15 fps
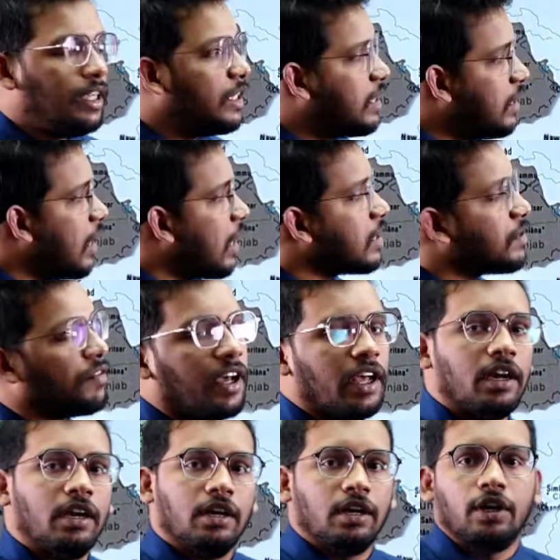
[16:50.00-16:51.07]
Shias
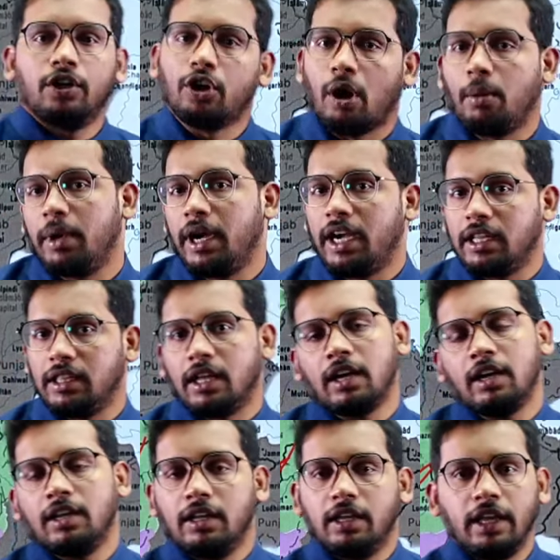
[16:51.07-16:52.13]
were dominating
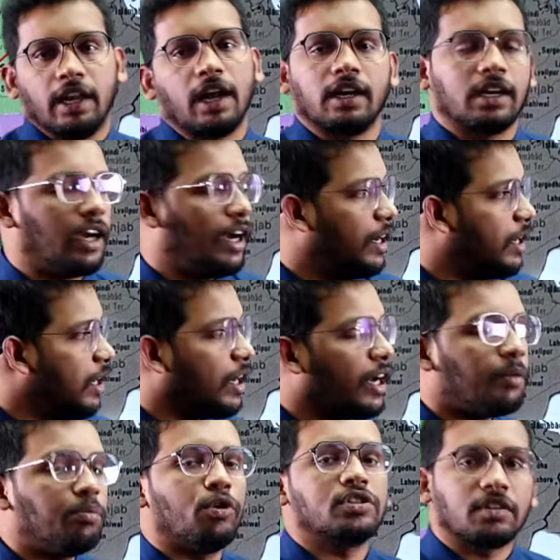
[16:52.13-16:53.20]
the Iran country,
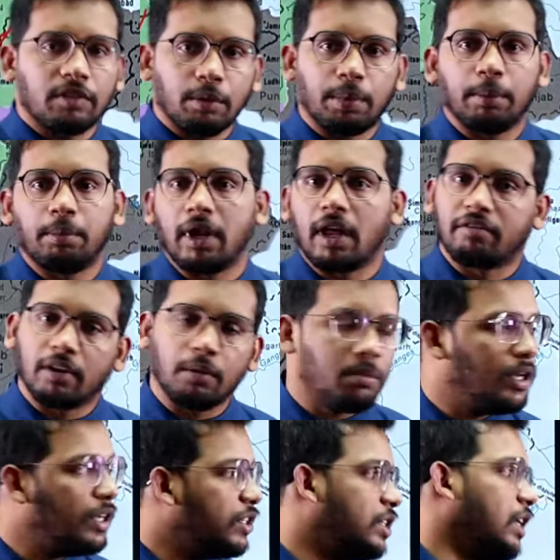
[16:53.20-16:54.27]
right? Most of the people are
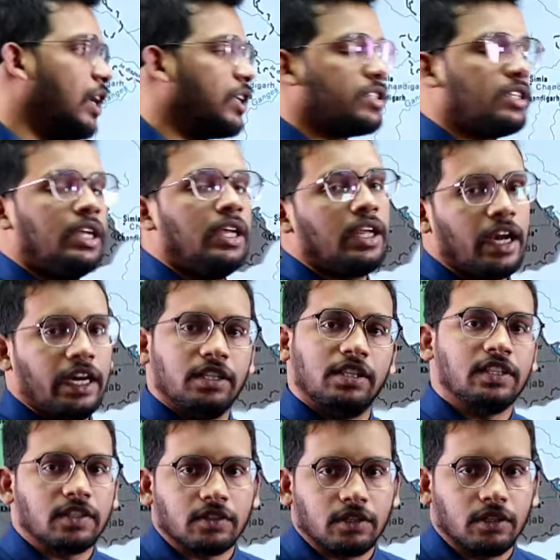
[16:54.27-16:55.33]
from Shias, right?
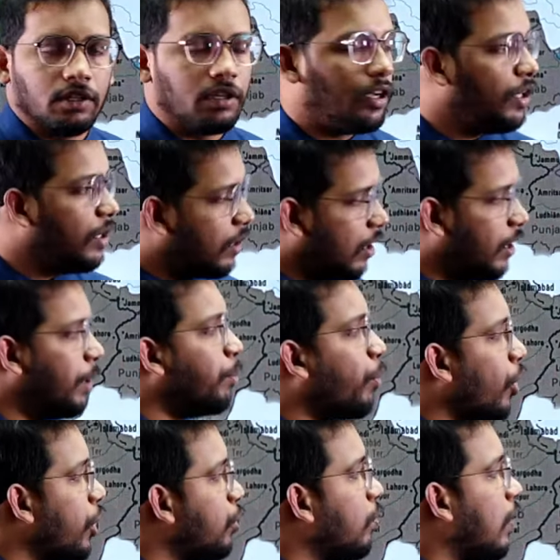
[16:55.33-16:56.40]
This is
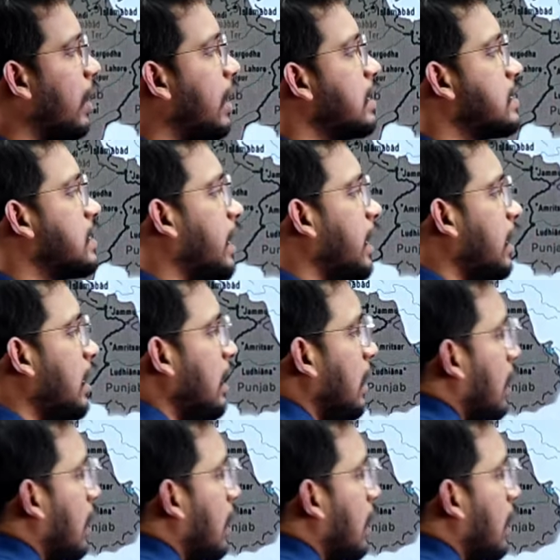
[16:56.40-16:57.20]
important to understand.